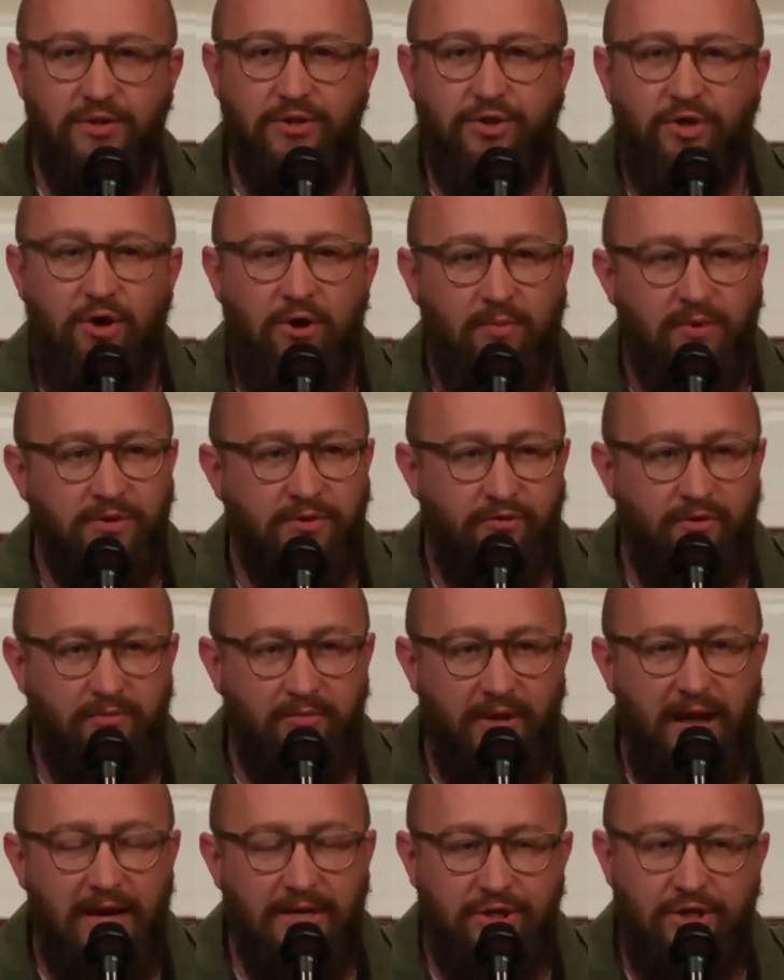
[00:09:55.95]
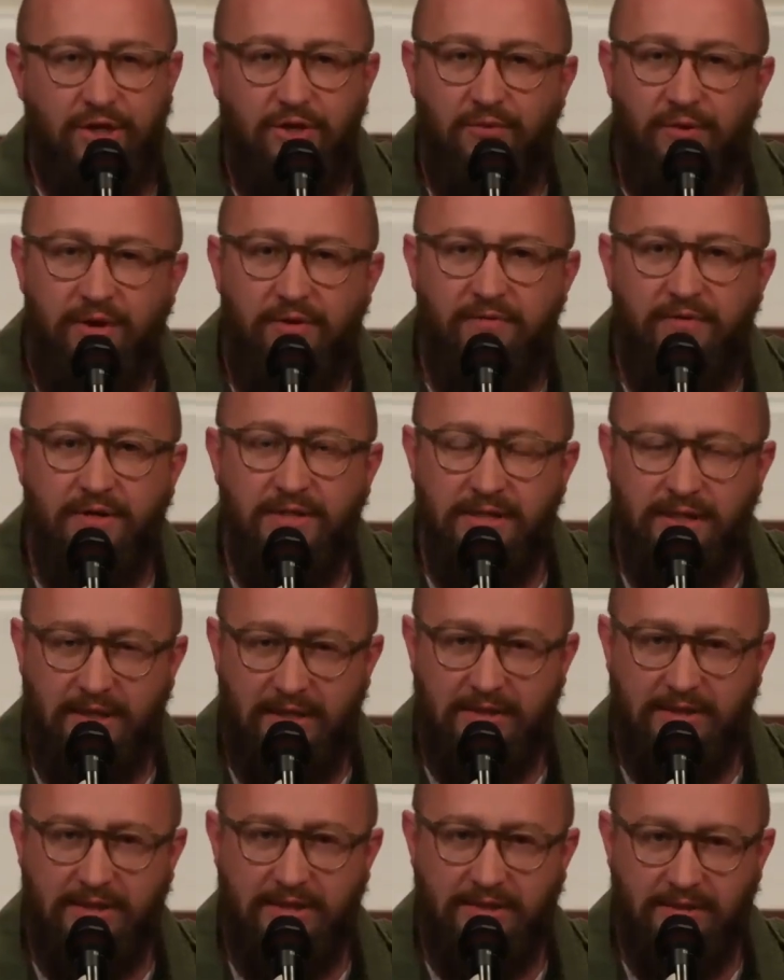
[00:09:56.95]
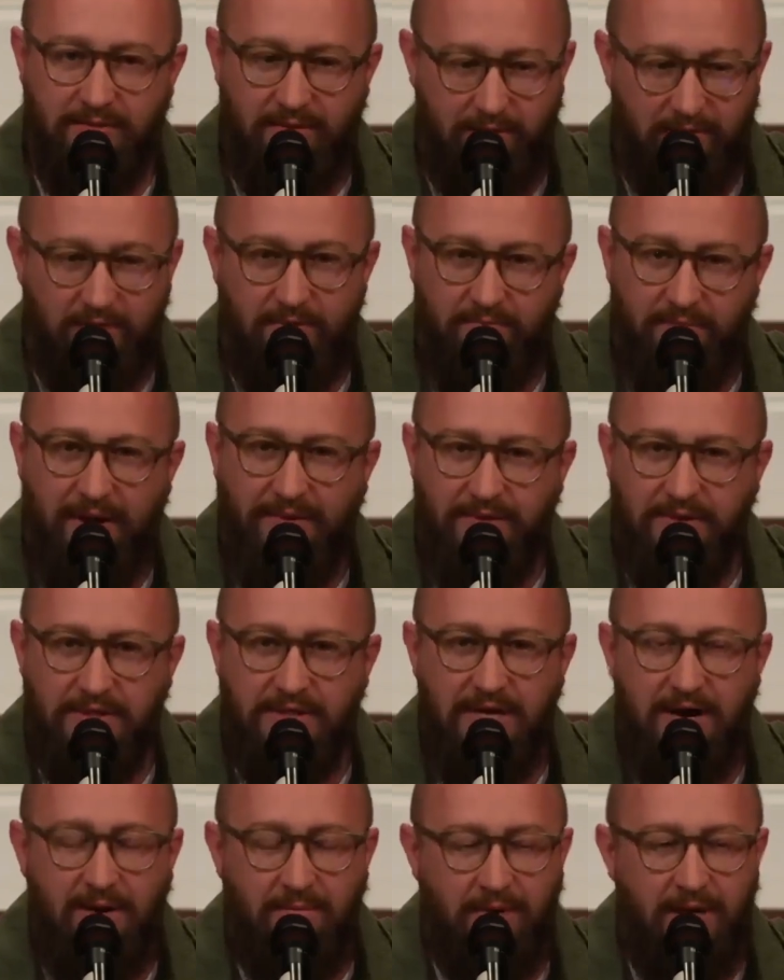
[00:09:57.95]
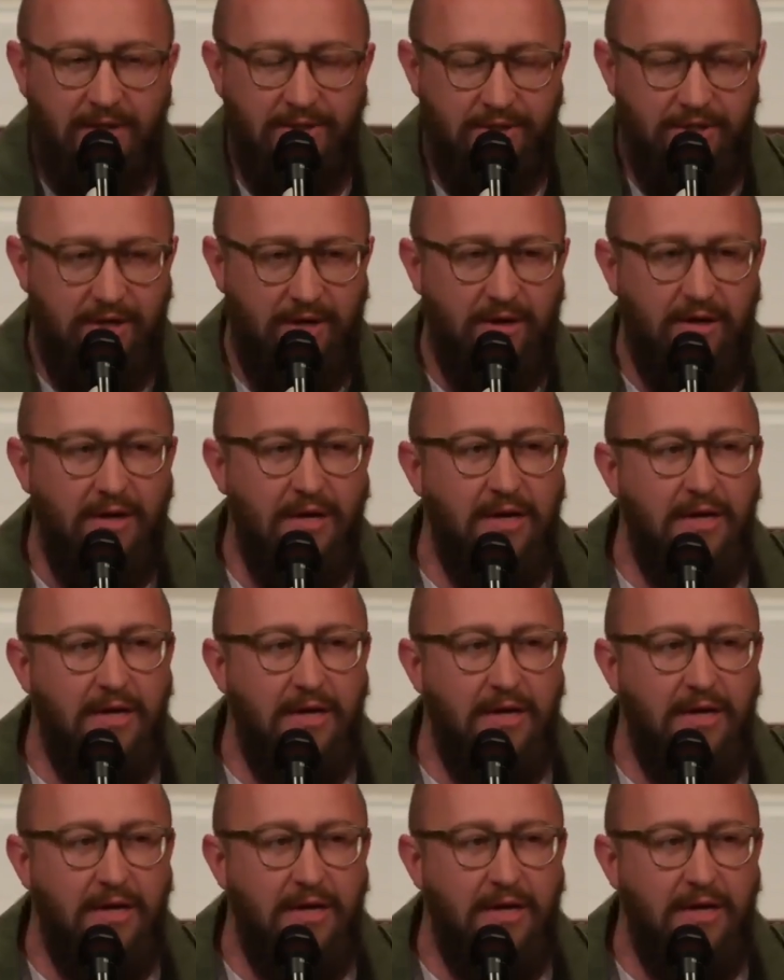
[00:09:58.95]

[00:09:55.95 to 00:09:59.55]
sermons from last year when he visited us this, uh, about this time last year,